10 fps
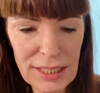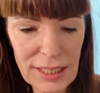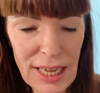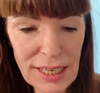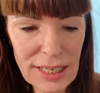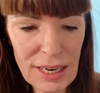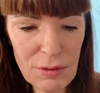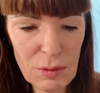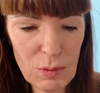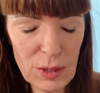So that's
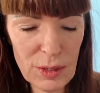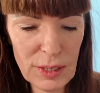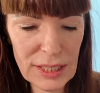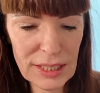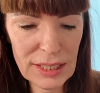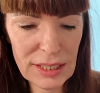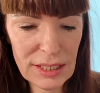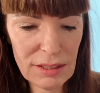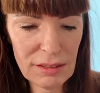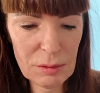how it works.
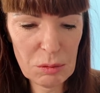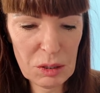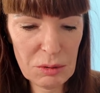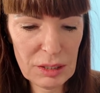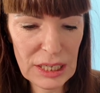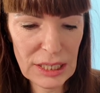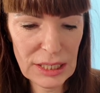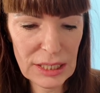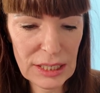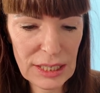Oh, I broke
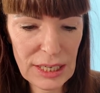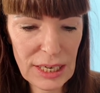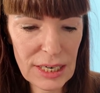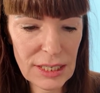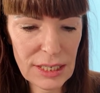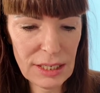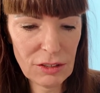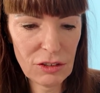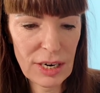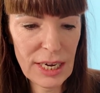this. Can I still
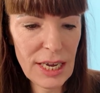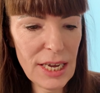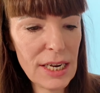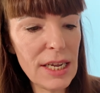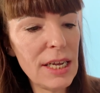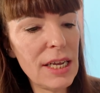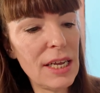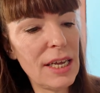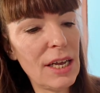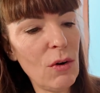try it?
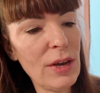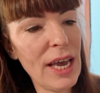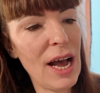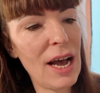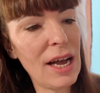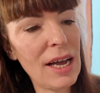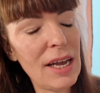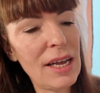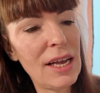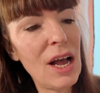Oh yeah.
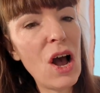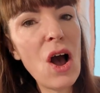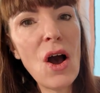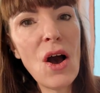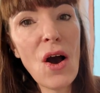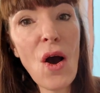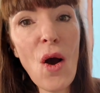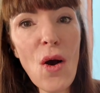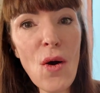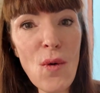
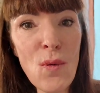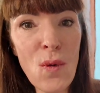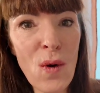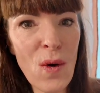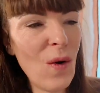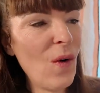Oh!